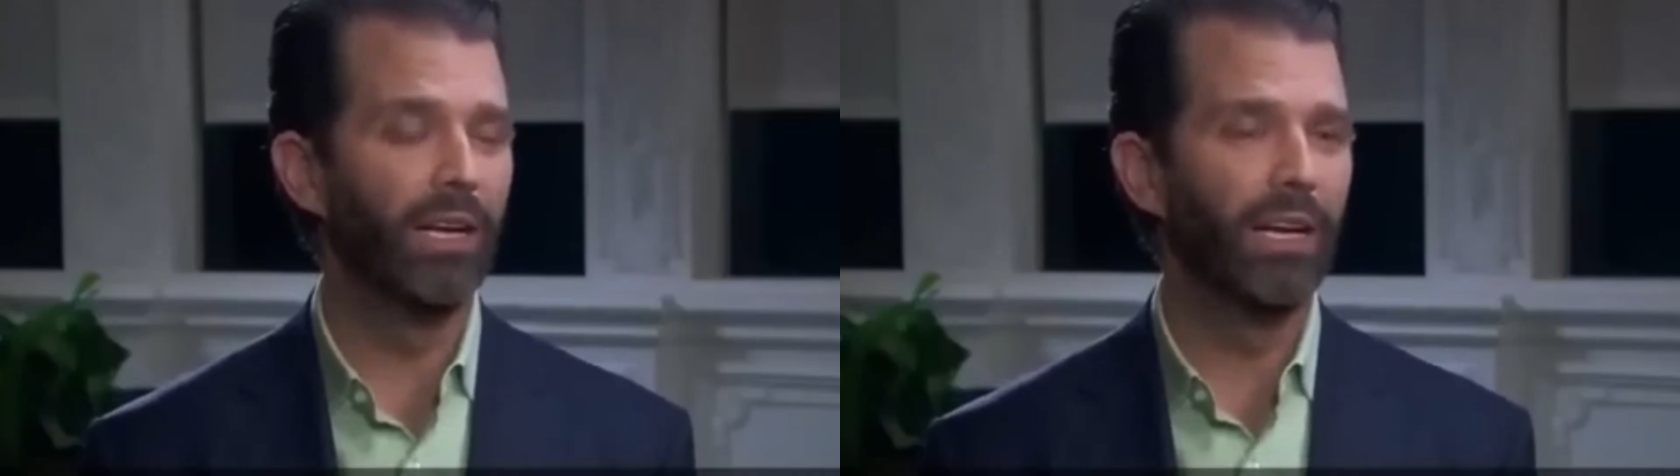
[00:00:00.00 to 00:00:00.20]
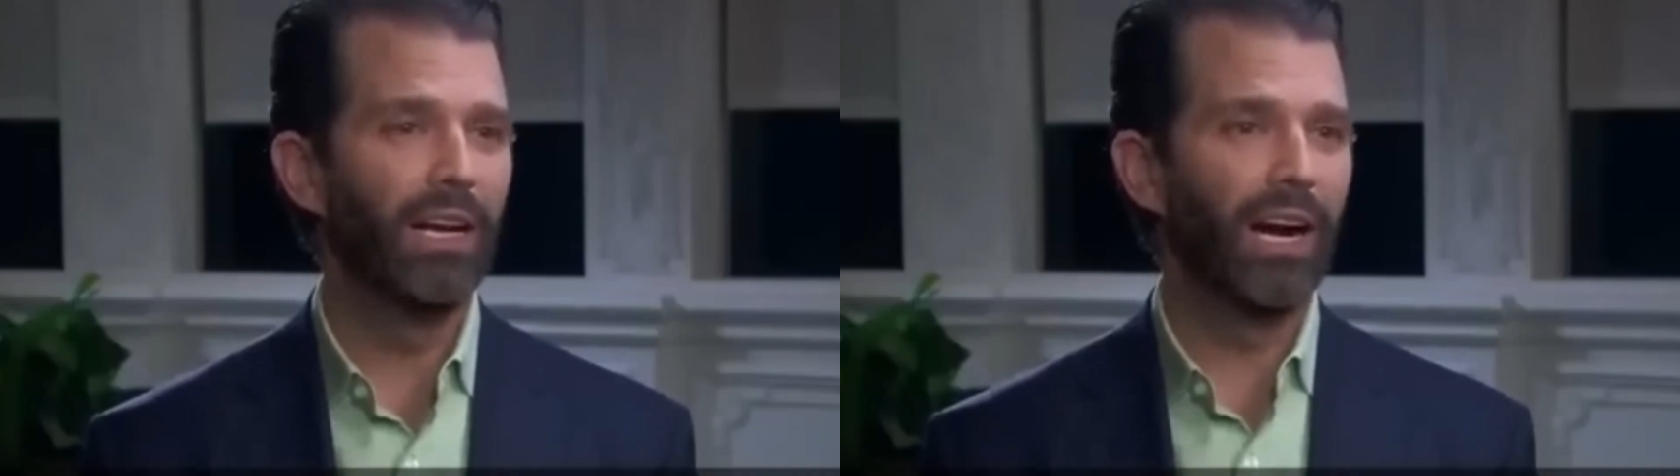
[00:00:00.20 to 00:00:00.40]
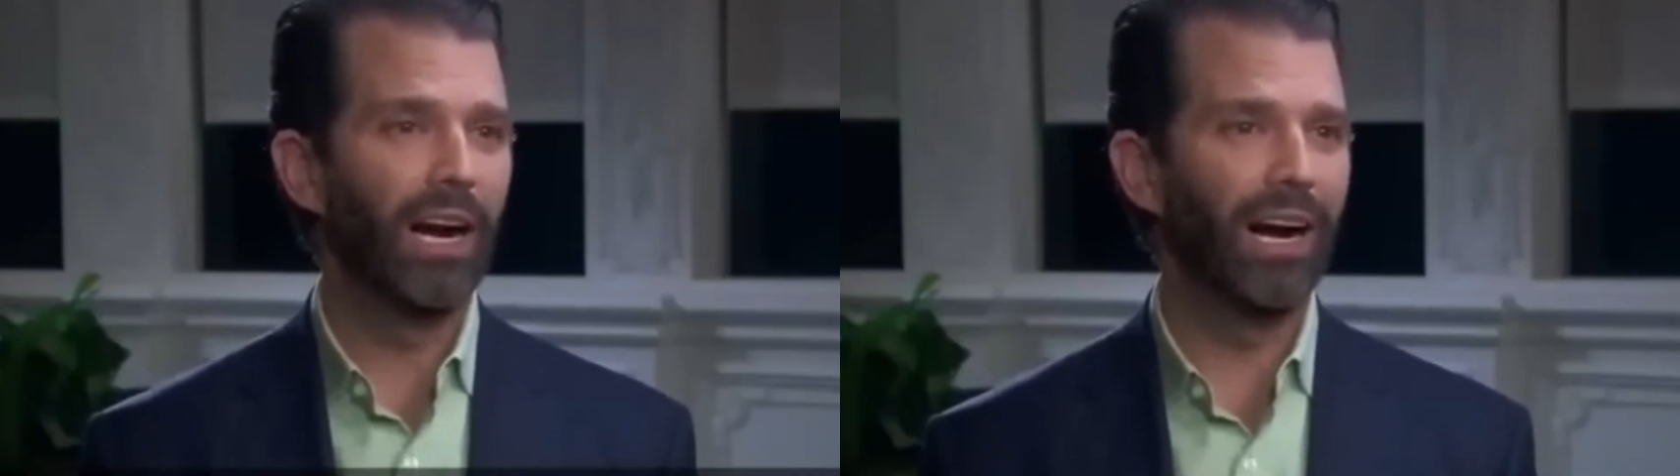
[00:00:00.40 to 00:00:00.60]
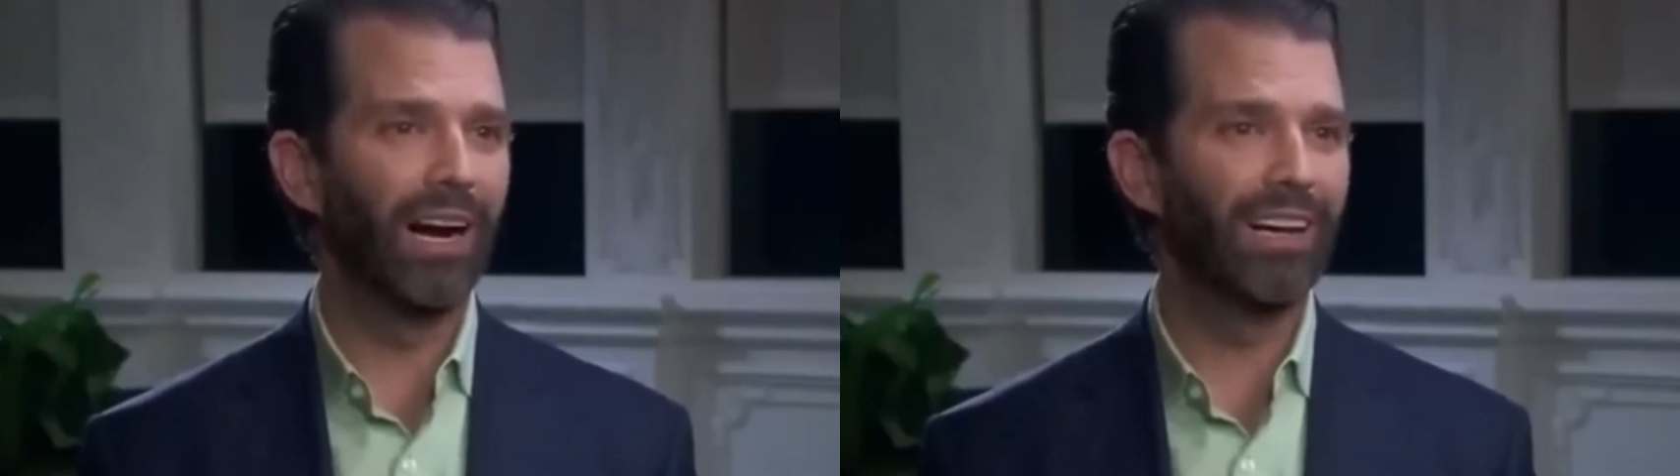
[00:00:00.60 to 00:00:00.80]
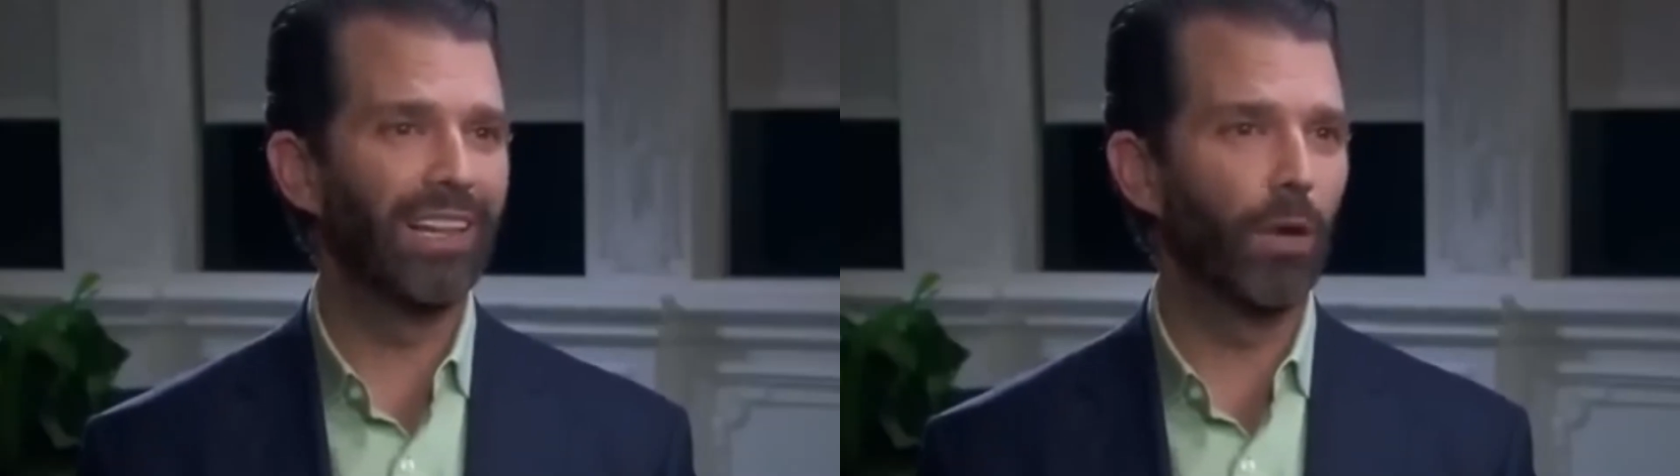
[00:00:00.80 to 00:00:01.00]

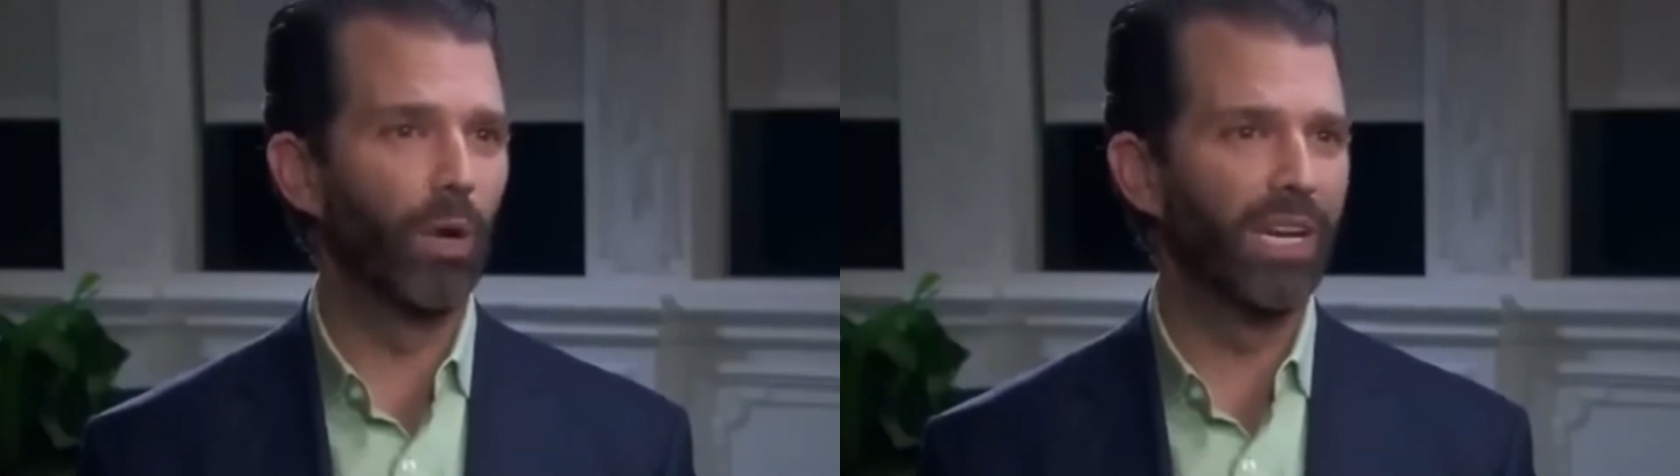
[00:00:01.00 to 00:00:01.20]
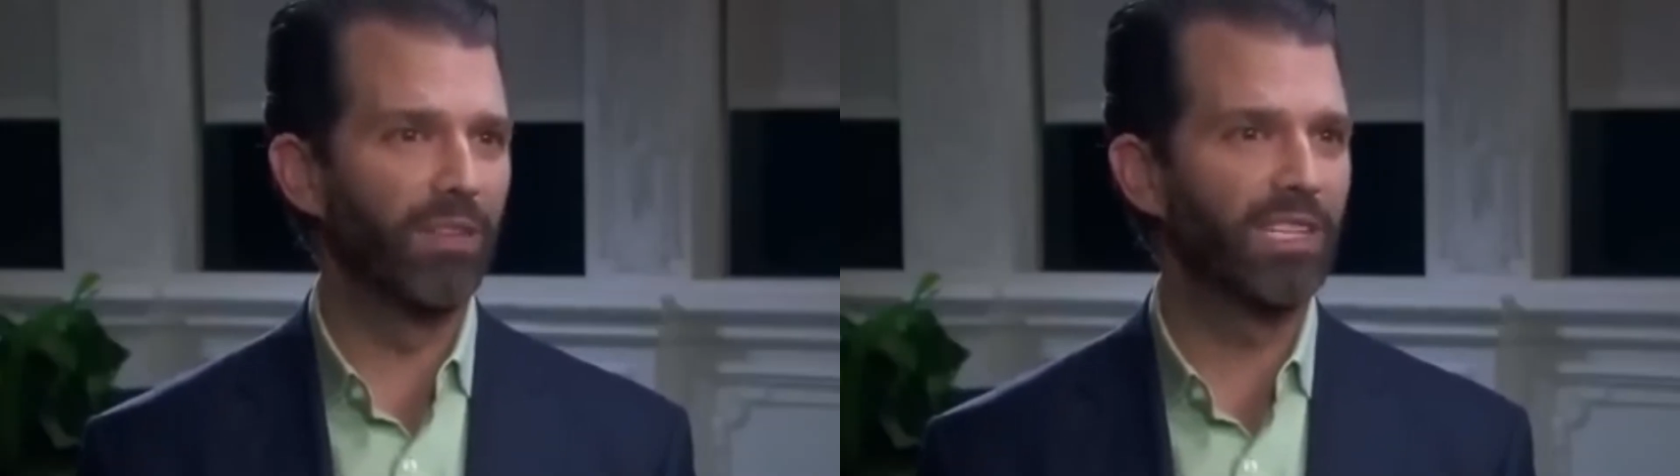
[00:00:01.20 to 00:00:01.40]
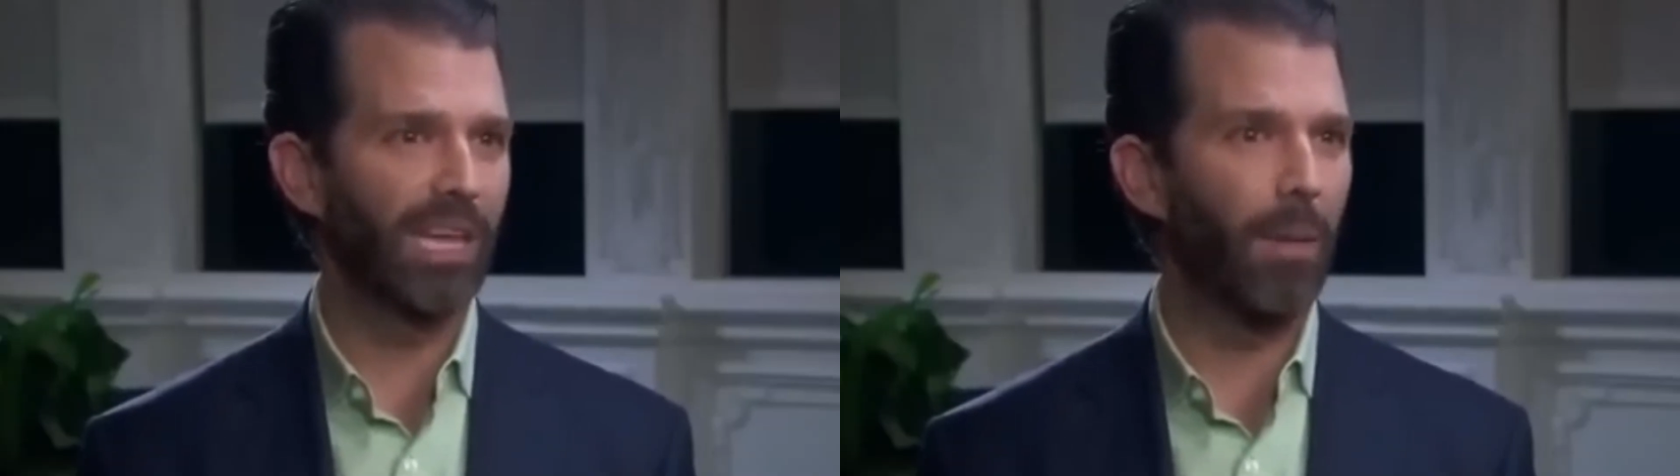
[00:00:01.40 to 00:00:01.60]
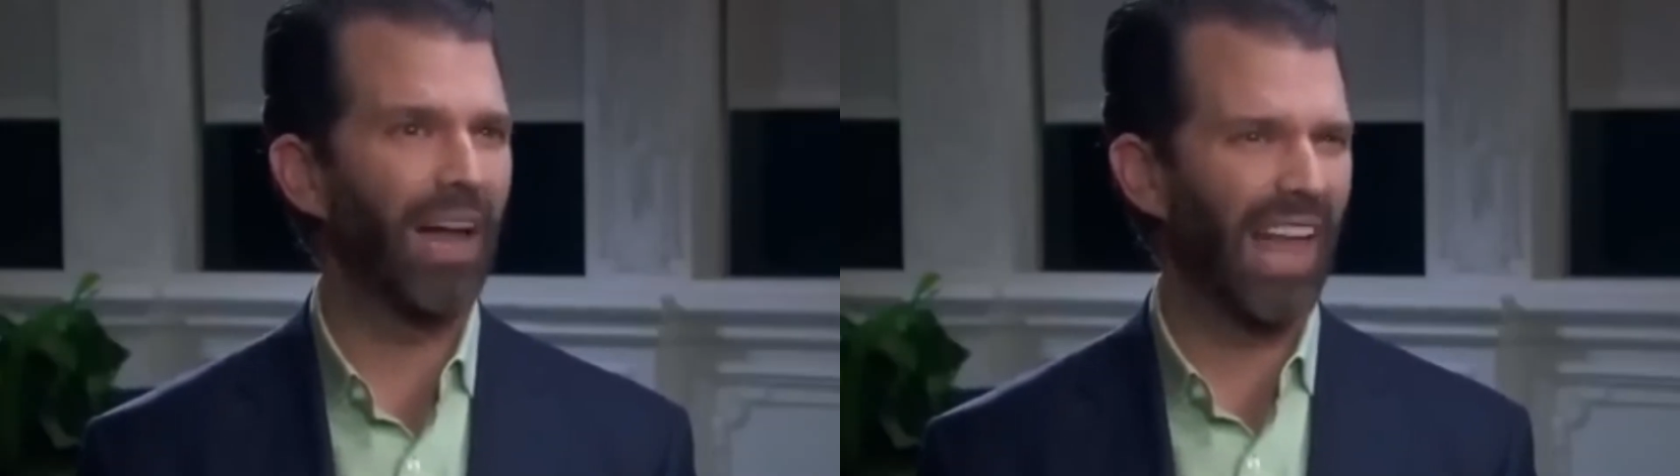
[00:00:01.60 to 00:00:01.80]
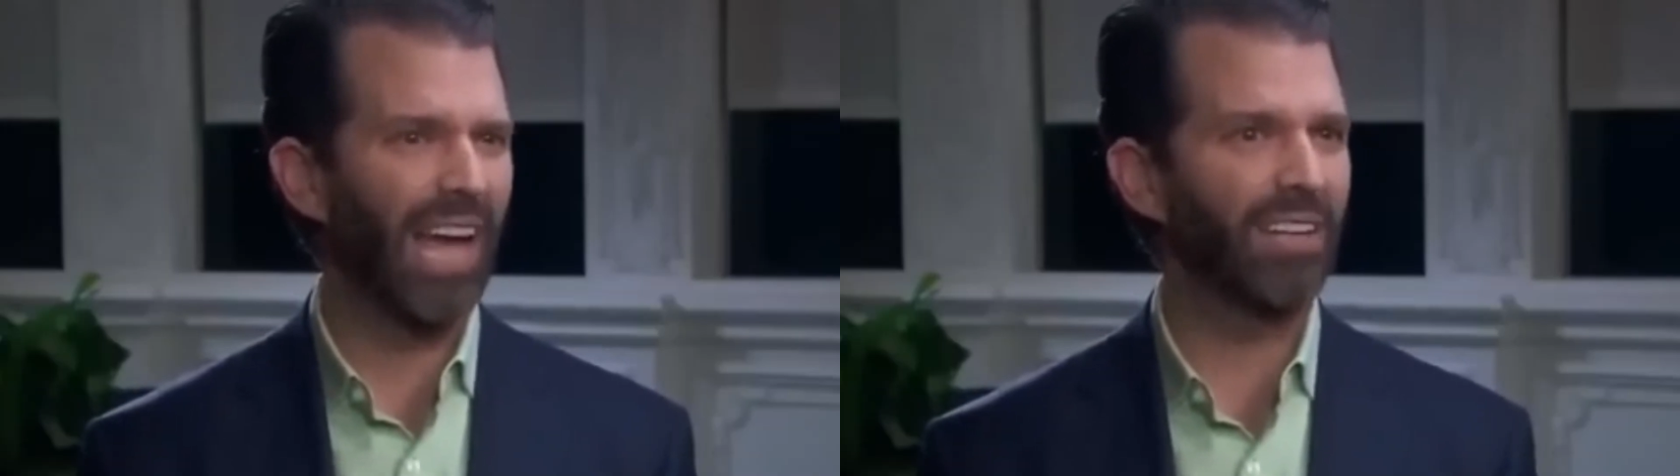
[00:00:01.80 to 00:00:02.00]
themselves, to heal
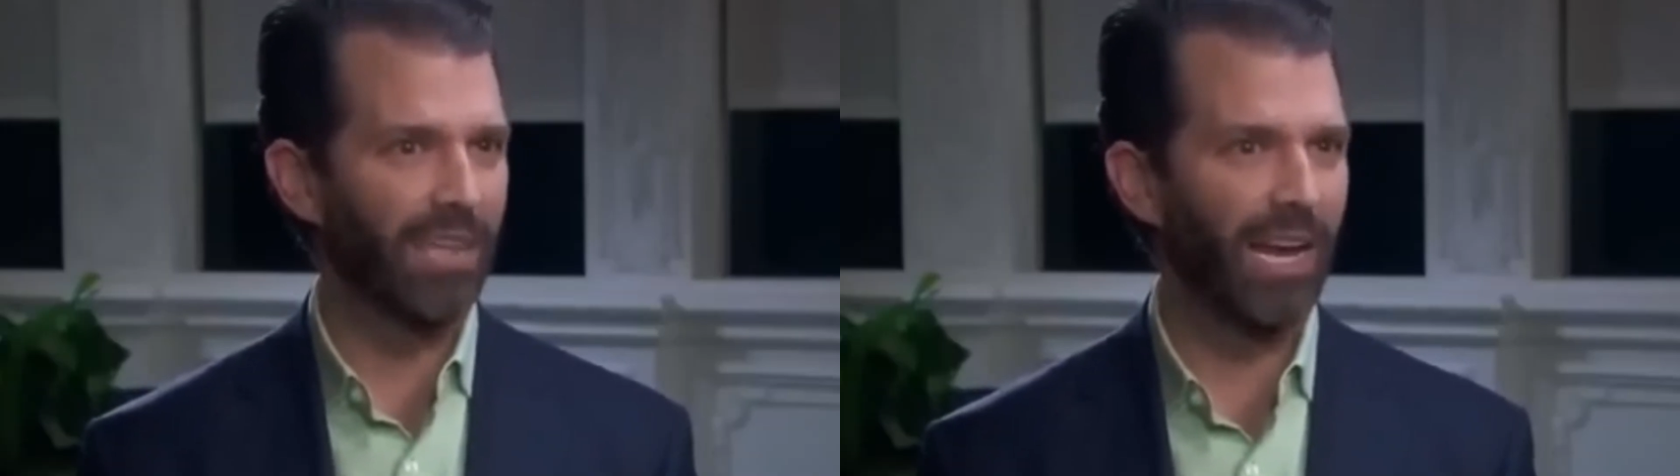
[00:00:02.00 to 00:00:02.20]
from their